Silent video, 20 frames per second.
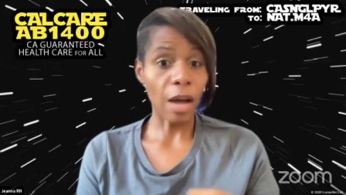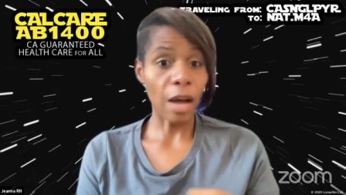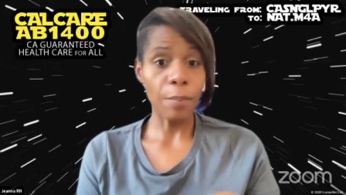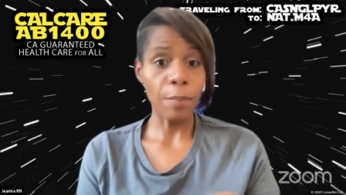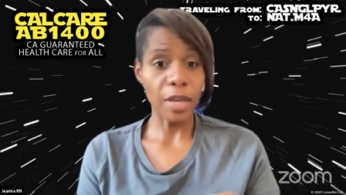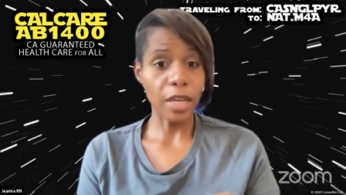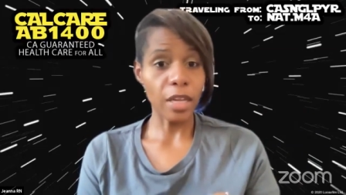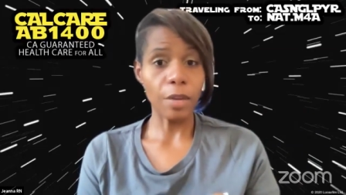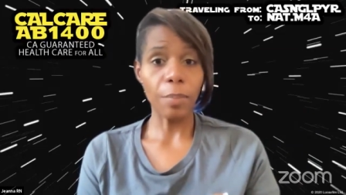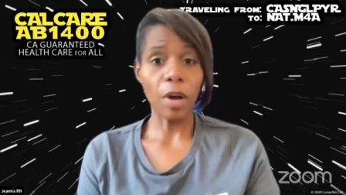
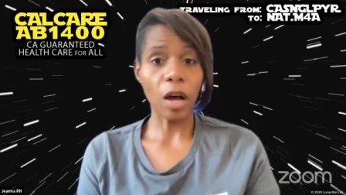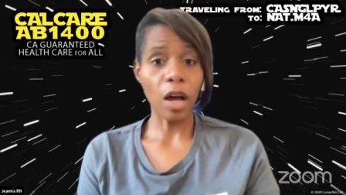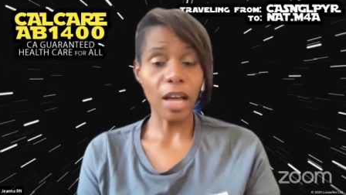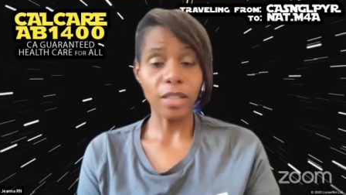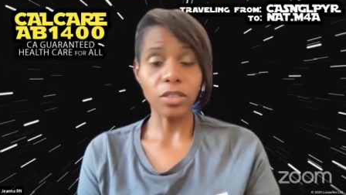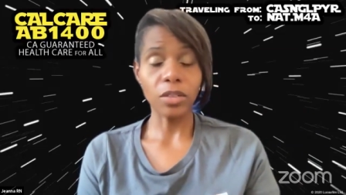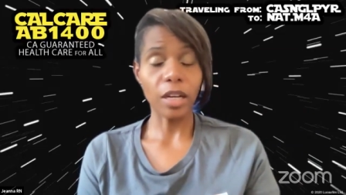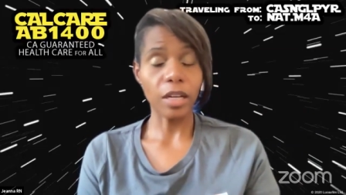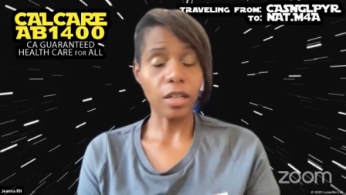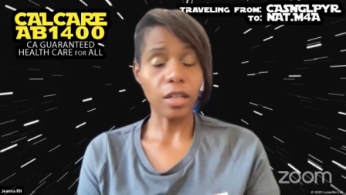being a
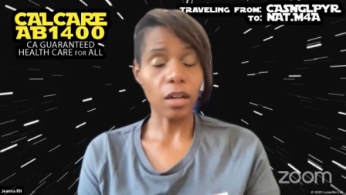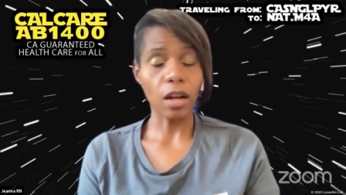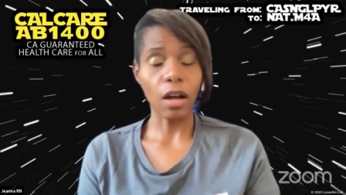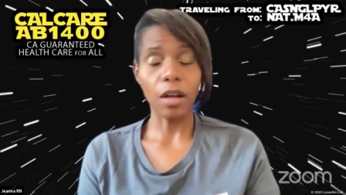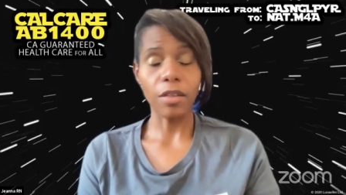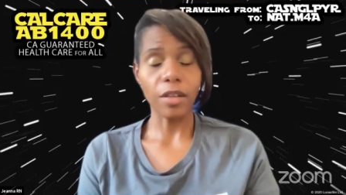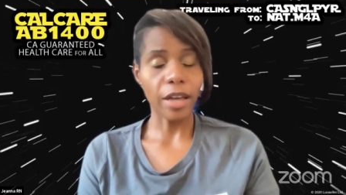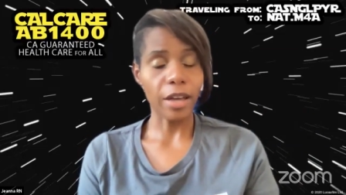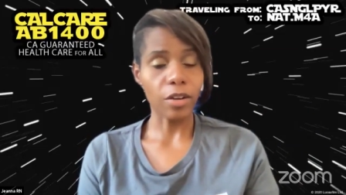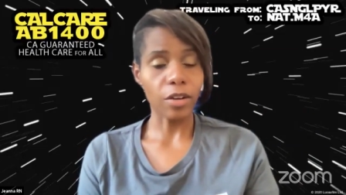pot trying to
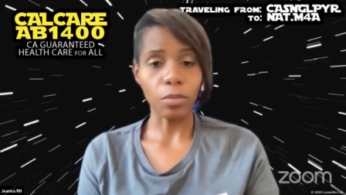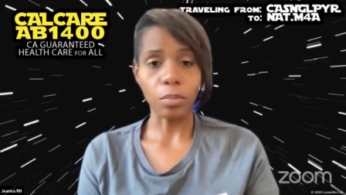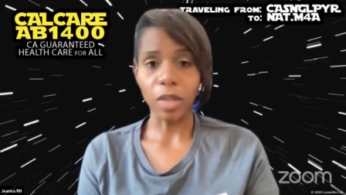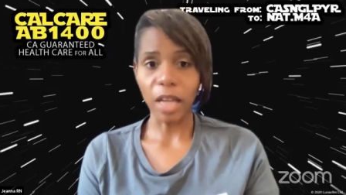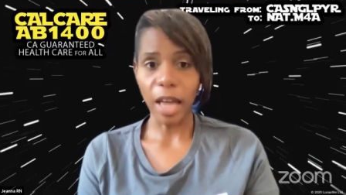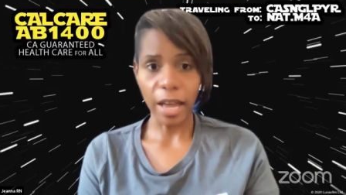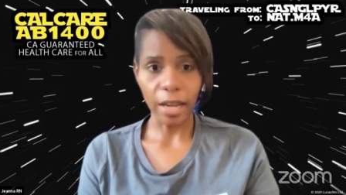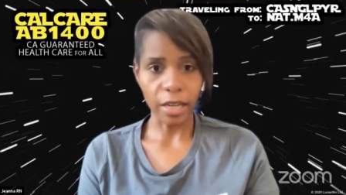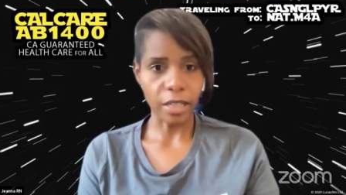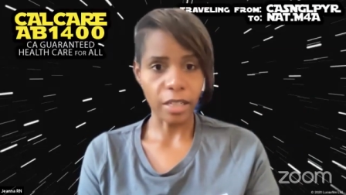call the kettle
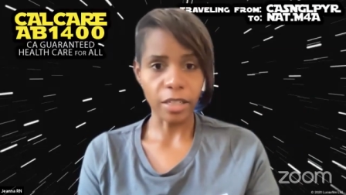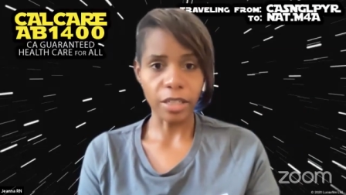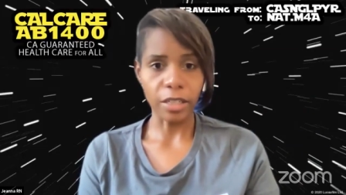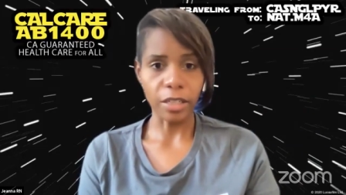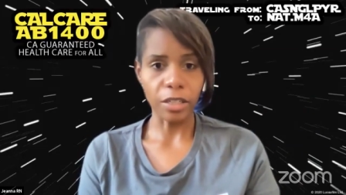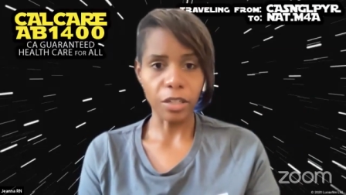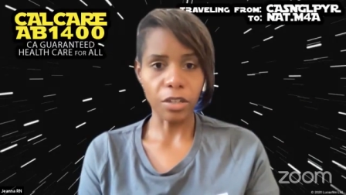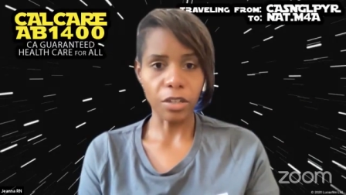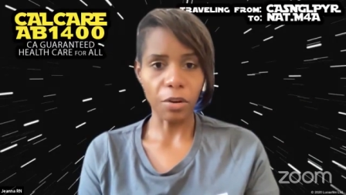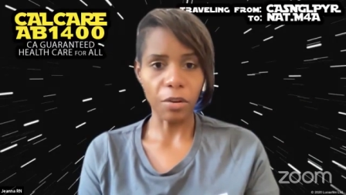black here.
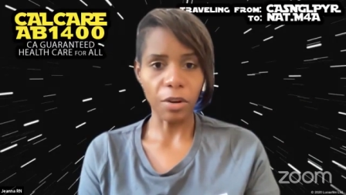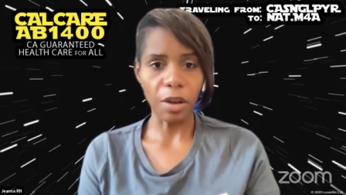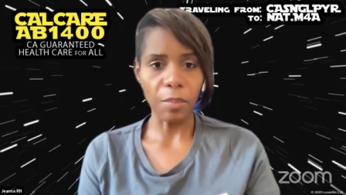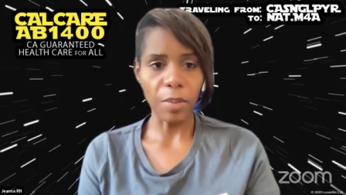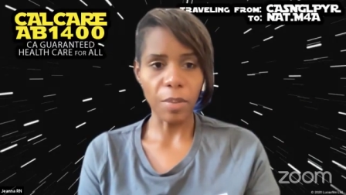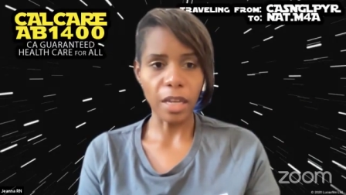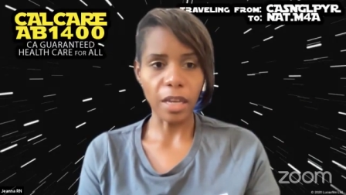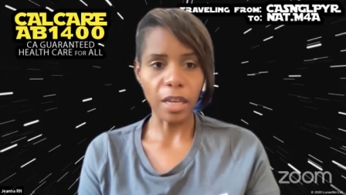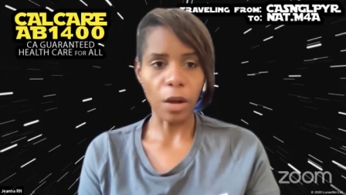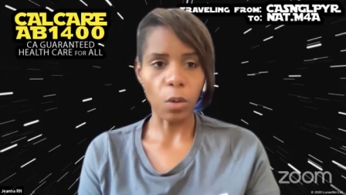You know what I
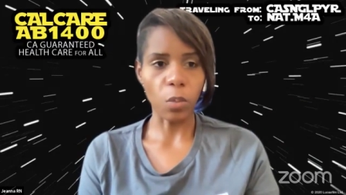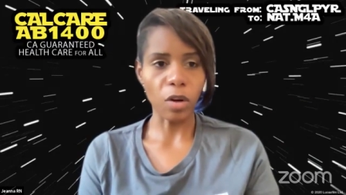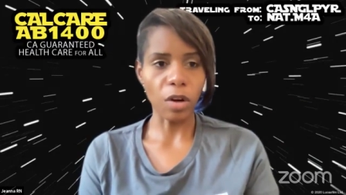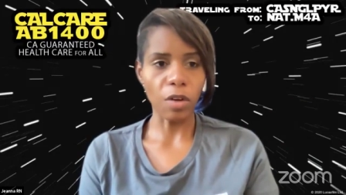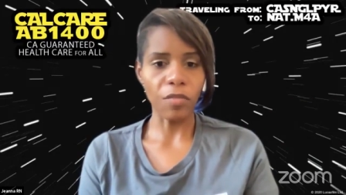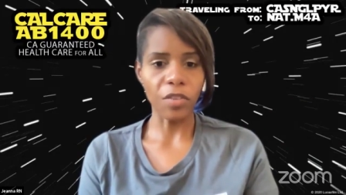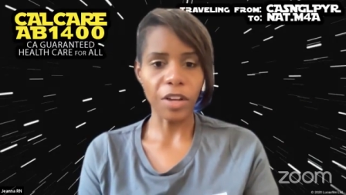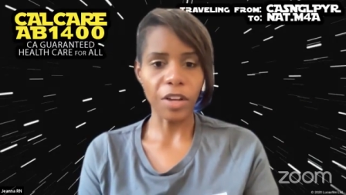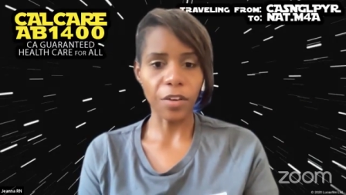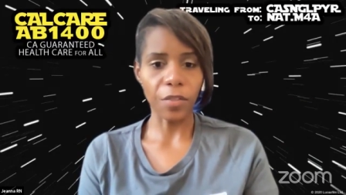mean? Like, we're
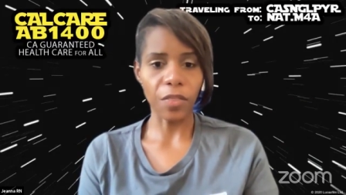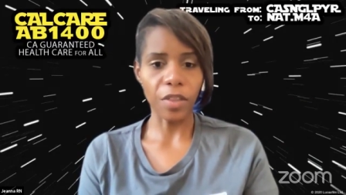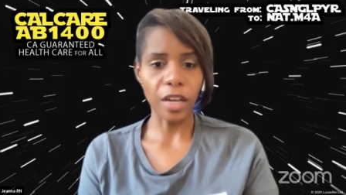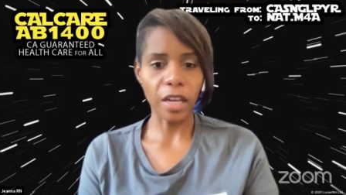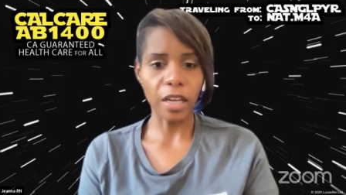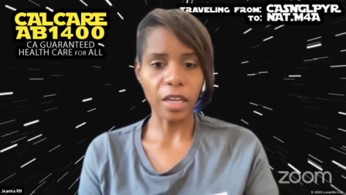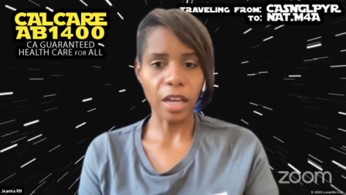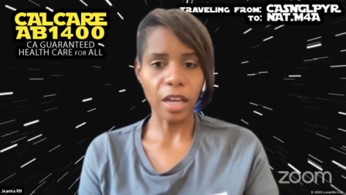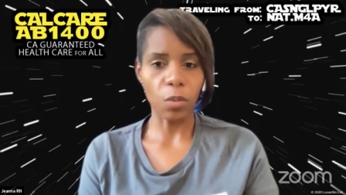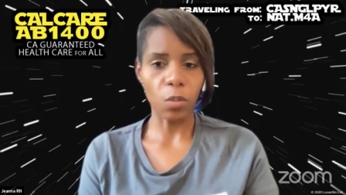over here
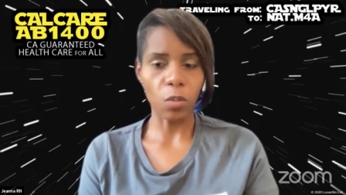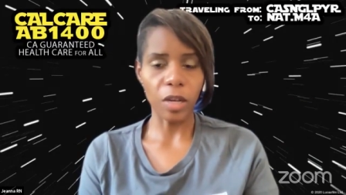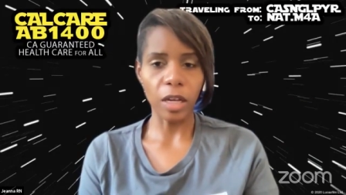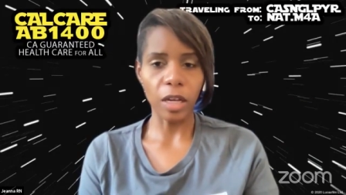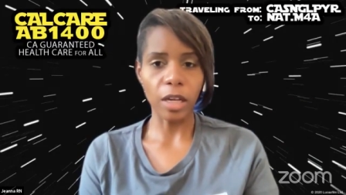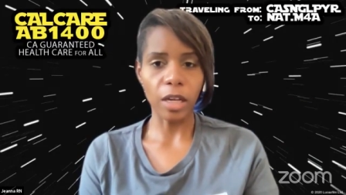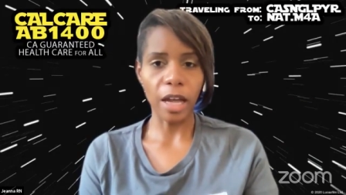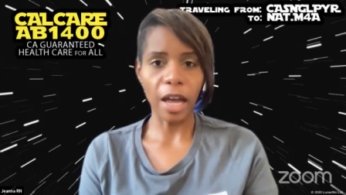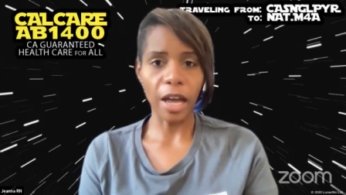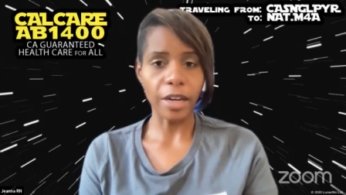thinking that
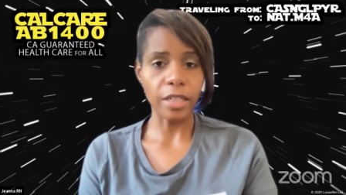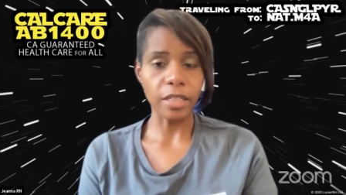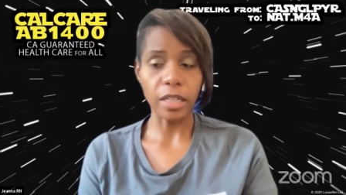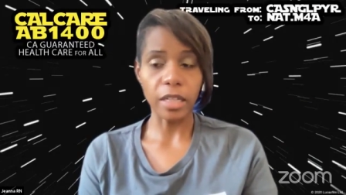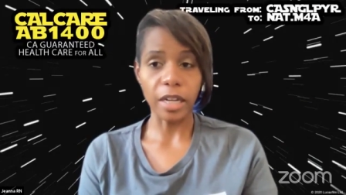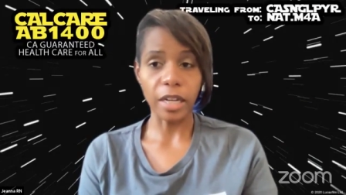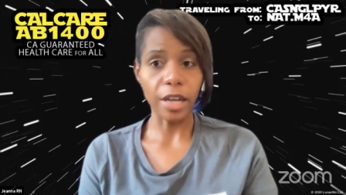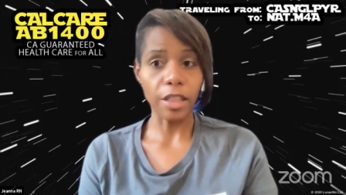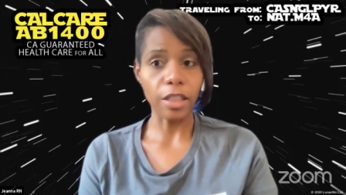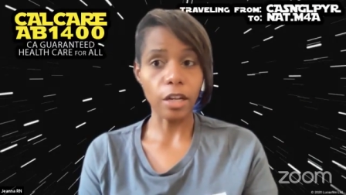we got it
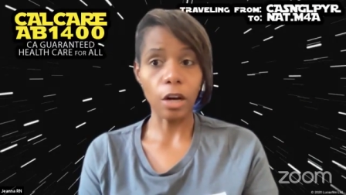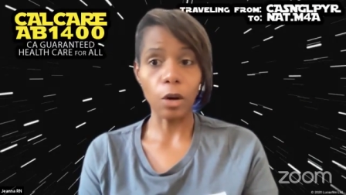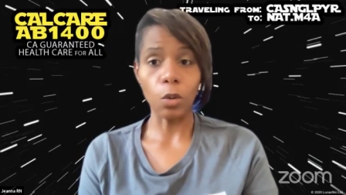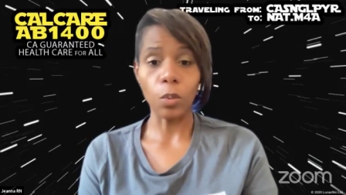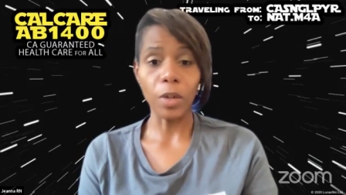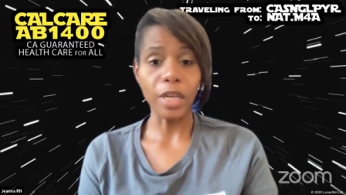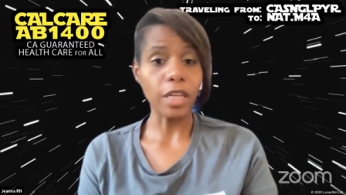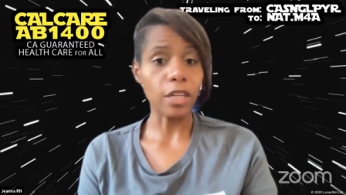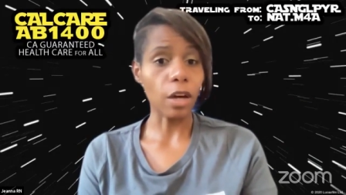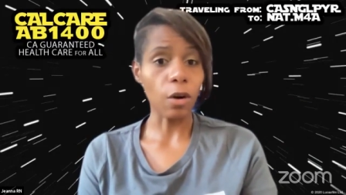together and
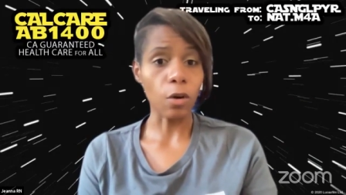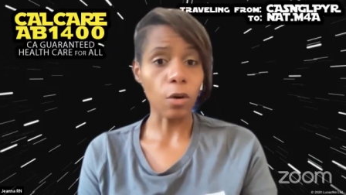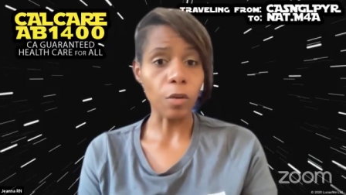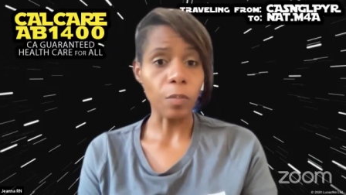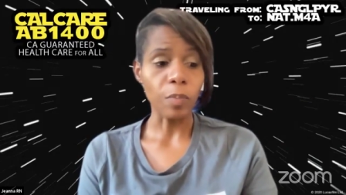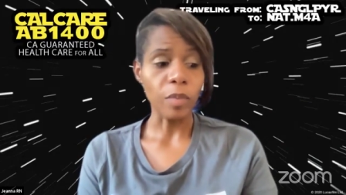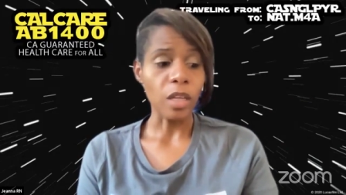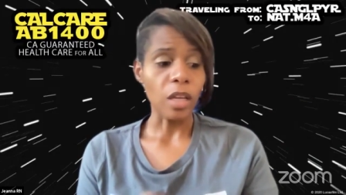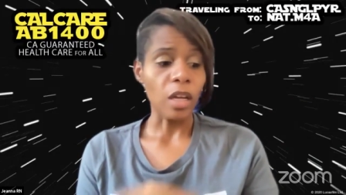we don't.